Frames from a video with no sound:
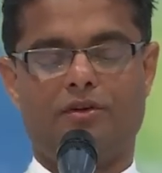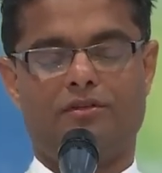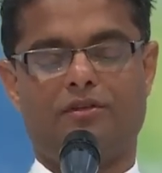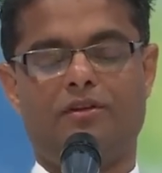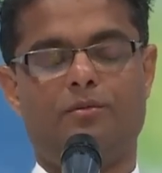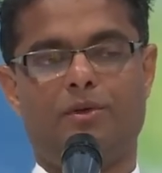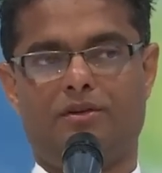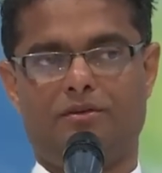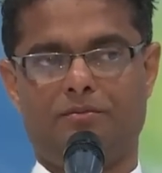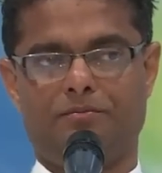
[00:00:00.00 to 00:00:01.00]

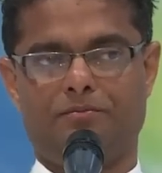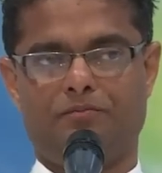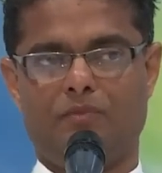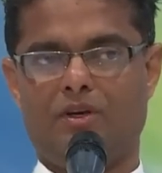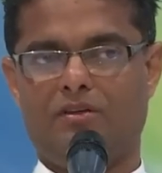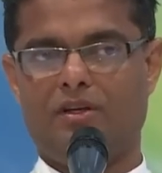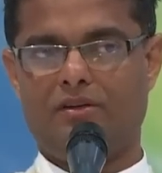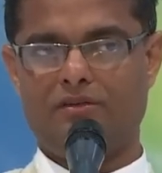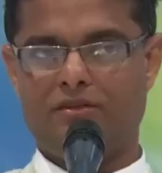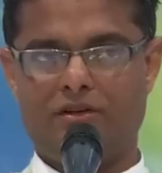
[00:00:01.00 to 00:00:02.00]
excitement. That
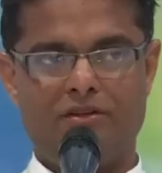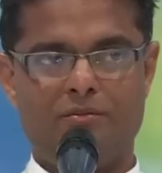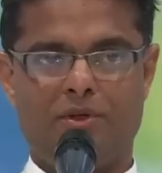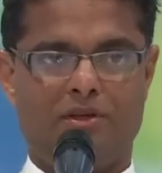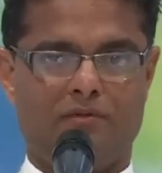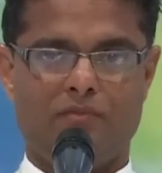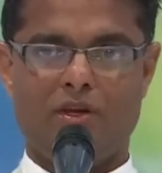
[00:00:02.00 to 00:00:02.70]
is the third meaning.